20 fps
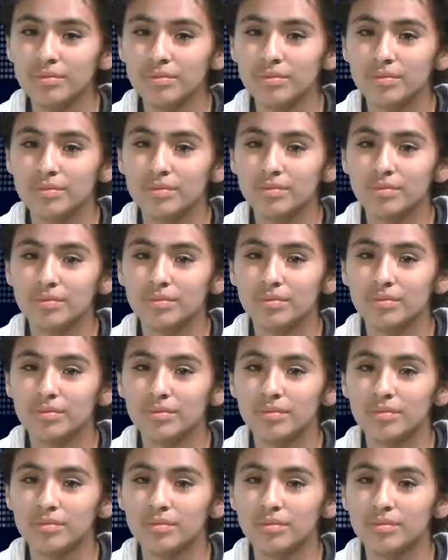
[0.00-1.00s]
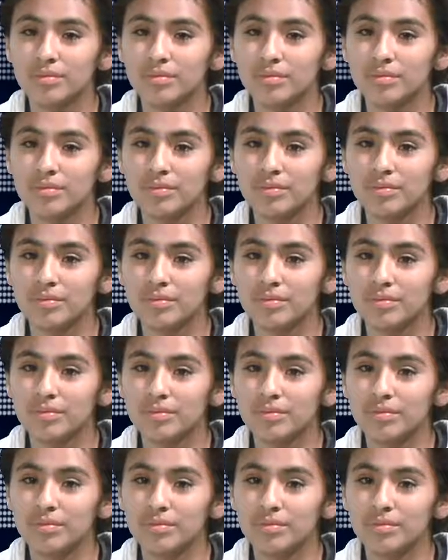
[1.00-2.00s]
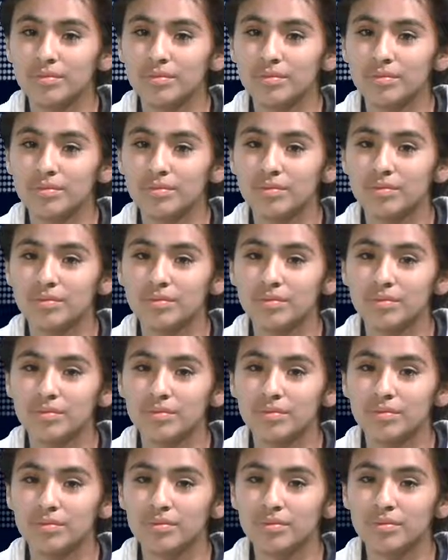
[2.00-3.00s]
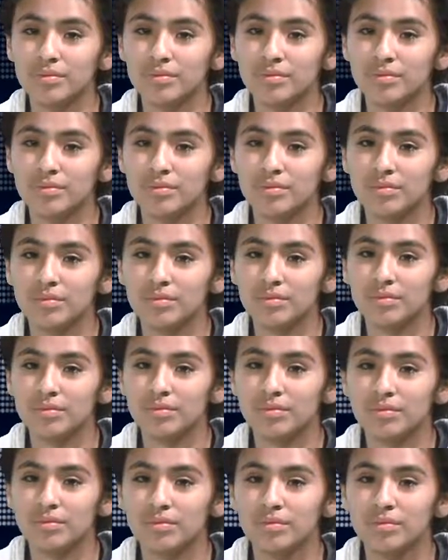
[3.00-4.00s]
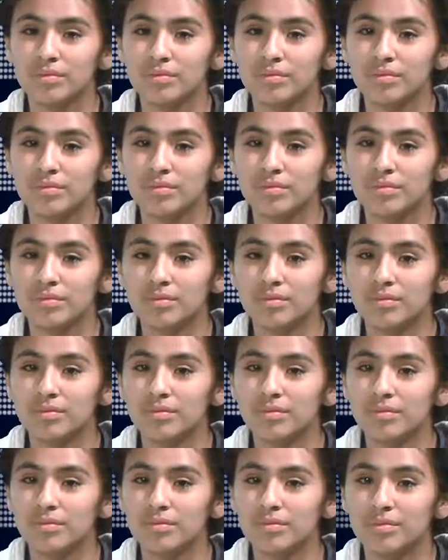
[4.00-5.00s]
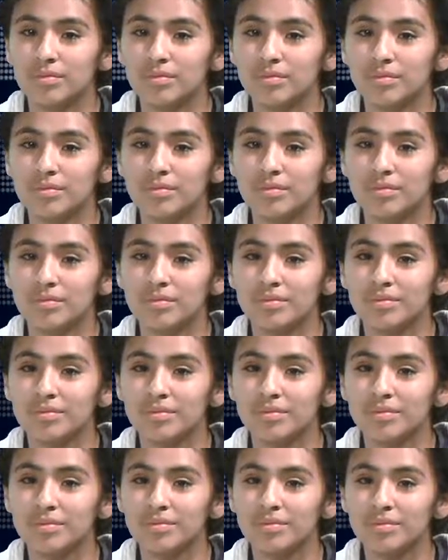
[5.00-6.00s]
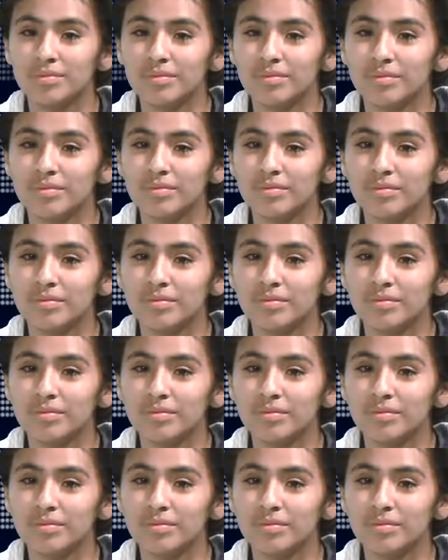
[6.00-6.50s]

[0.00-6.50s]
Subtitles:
No words are spoken by the person on screen.